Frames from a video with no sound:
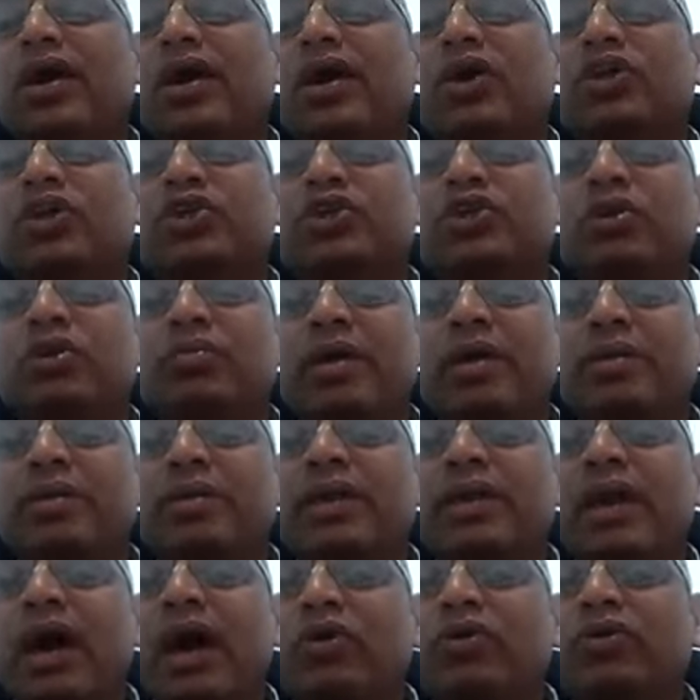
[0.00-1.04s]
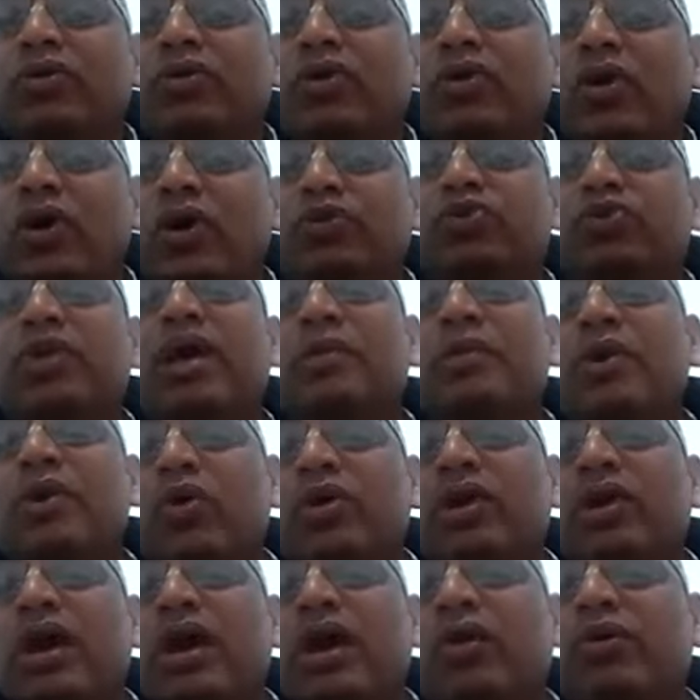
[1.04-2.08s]
Arjun may be doubt. Arjun have no
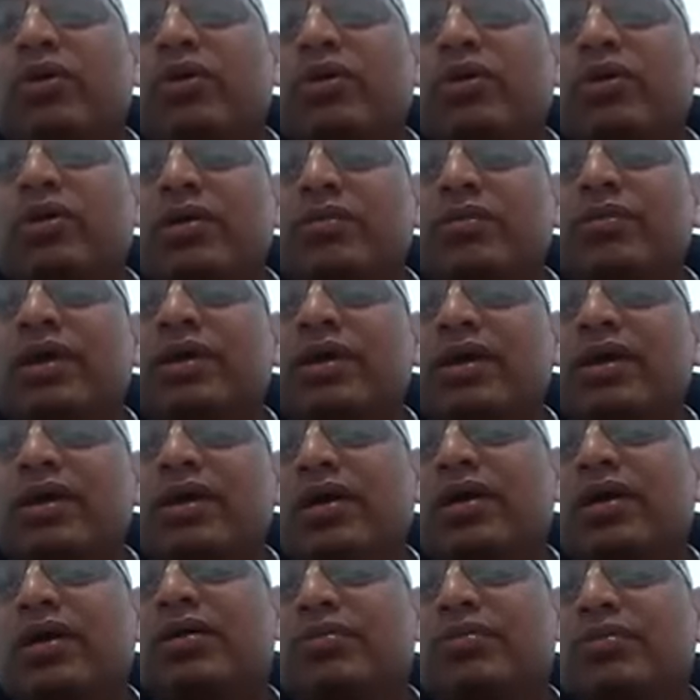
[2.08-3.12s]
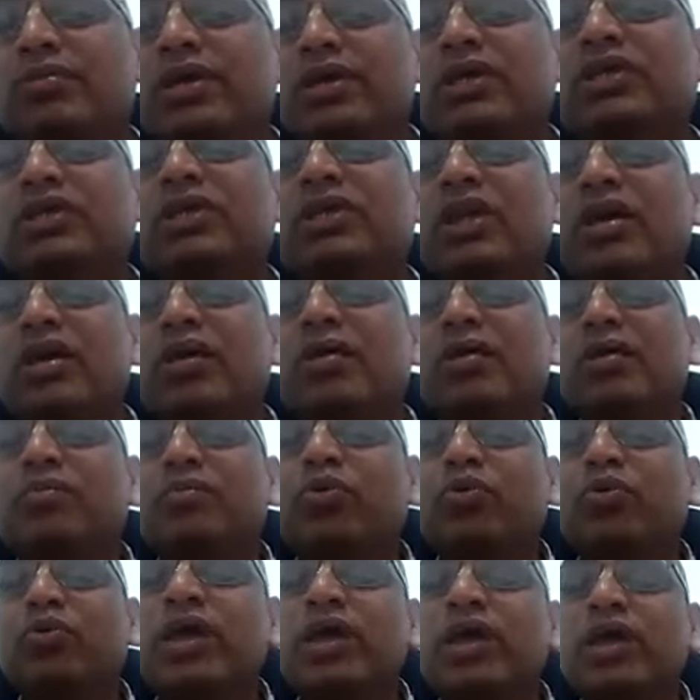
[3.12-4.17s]
doubt, but Krishna
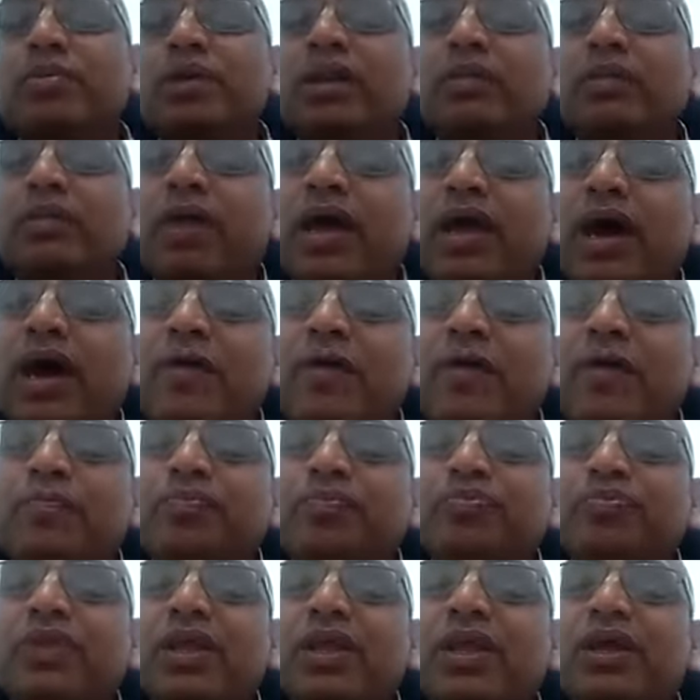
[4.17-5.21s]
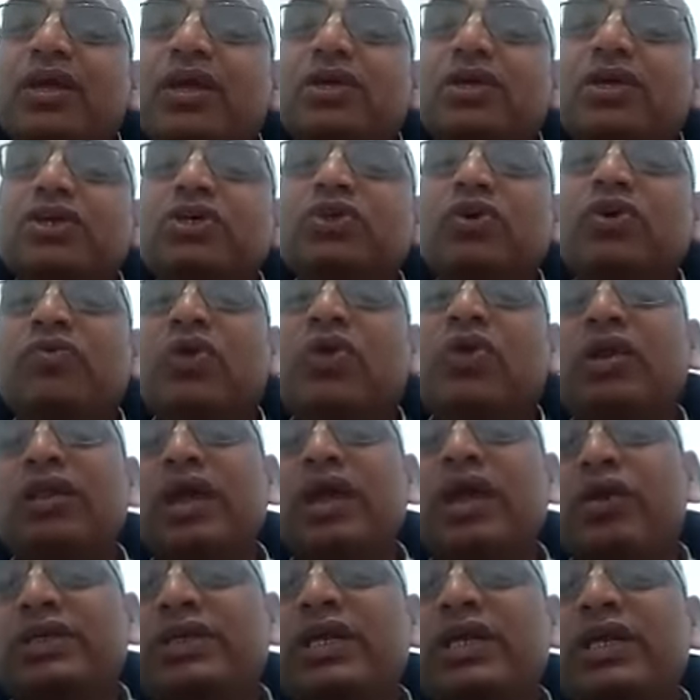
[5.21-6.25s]
put him in Maya. So for
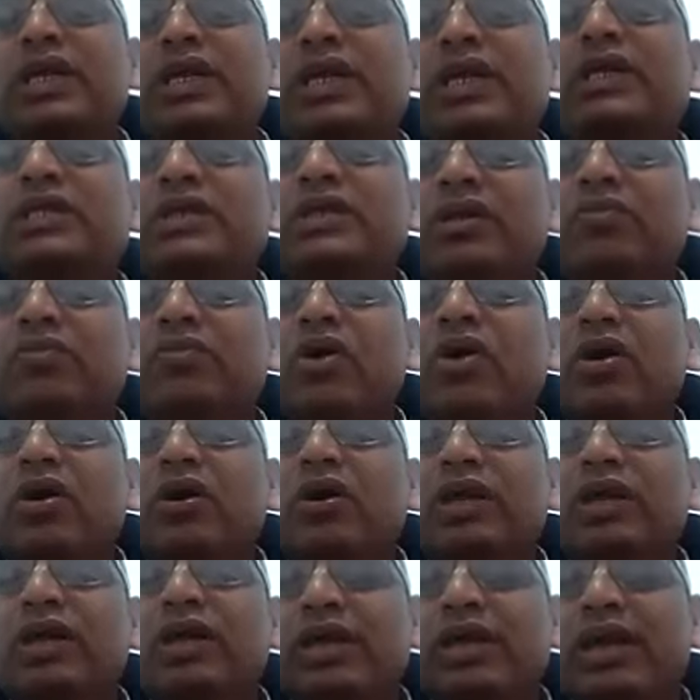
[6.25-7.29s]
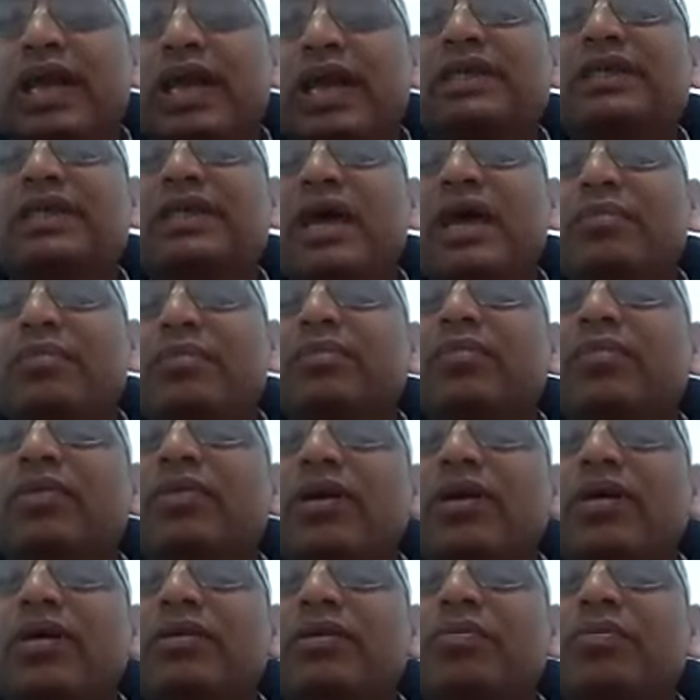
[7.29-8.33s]
our generation, for the next time,
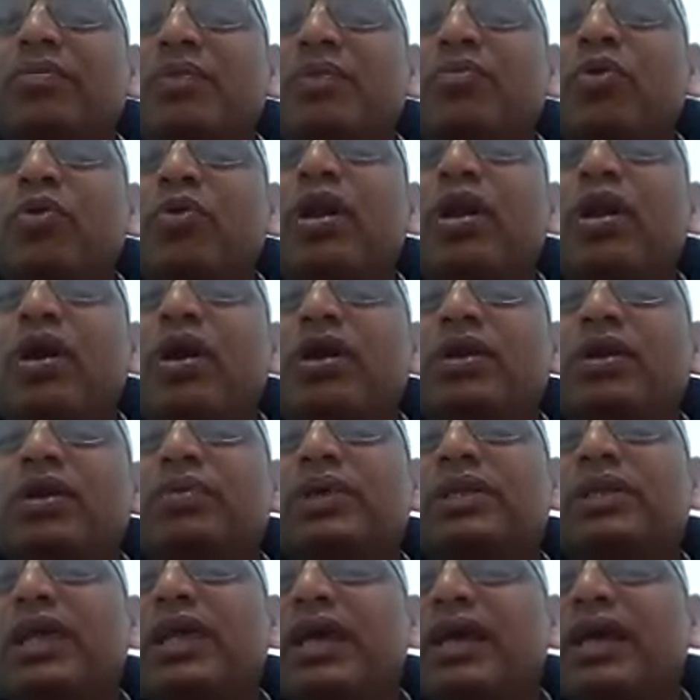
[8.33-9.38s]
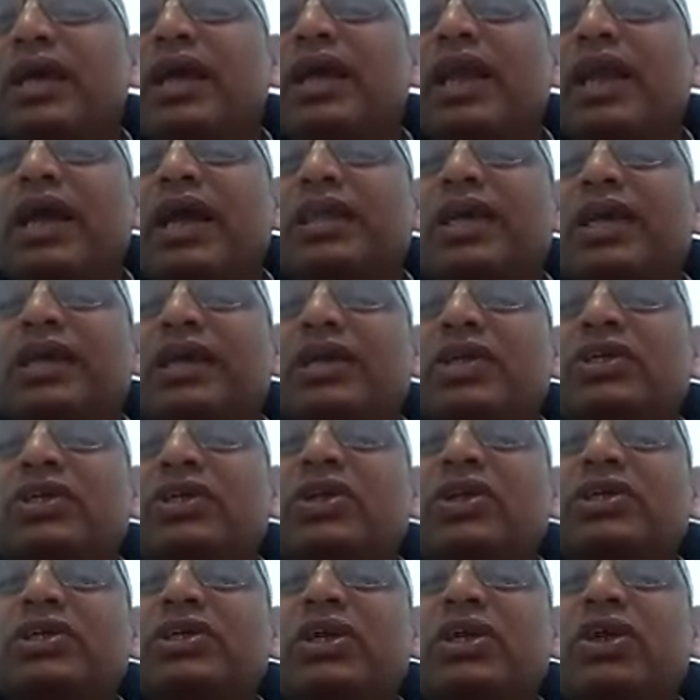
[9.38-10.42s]
the people will not be thinking like that. Krishna
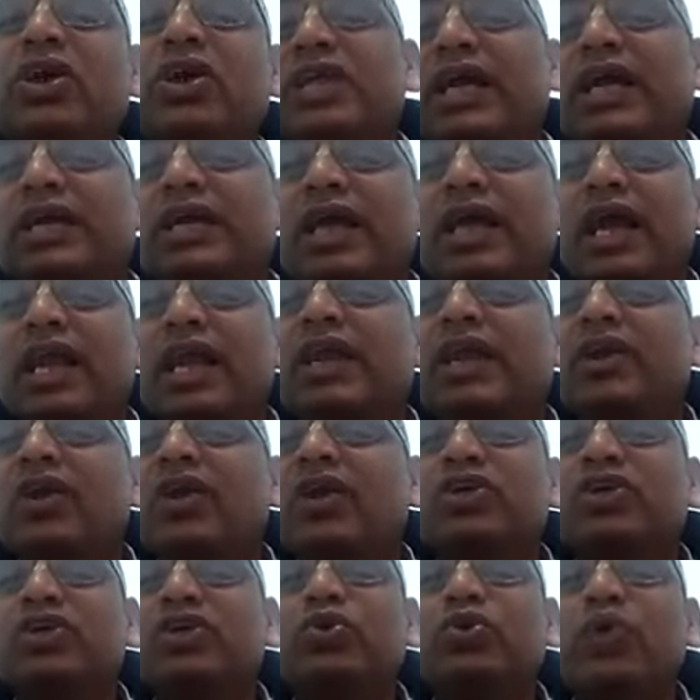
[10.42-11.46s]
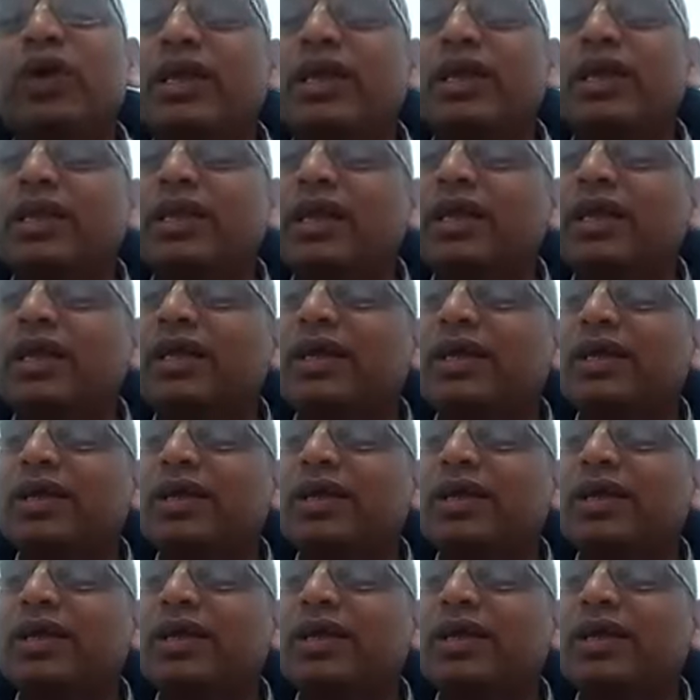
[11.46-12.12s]
is just telling, not showing anything.